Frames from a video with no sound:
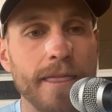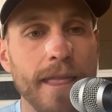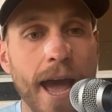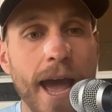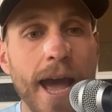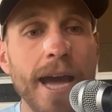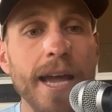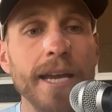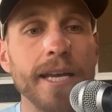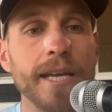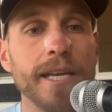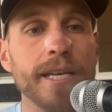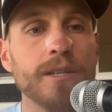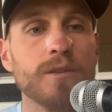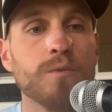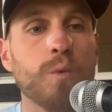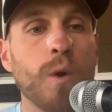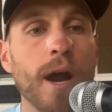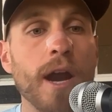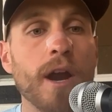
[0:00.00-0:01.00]
that is
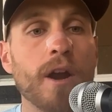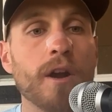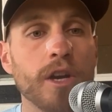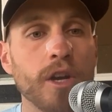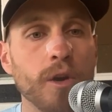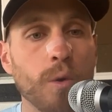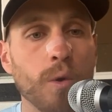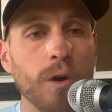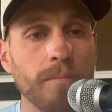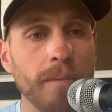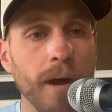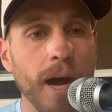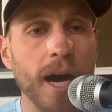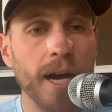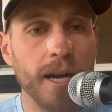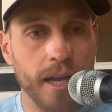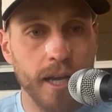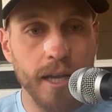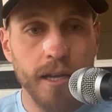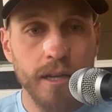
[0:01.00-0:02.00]
where your
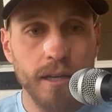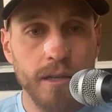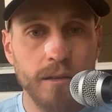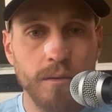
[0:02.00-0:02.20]
body,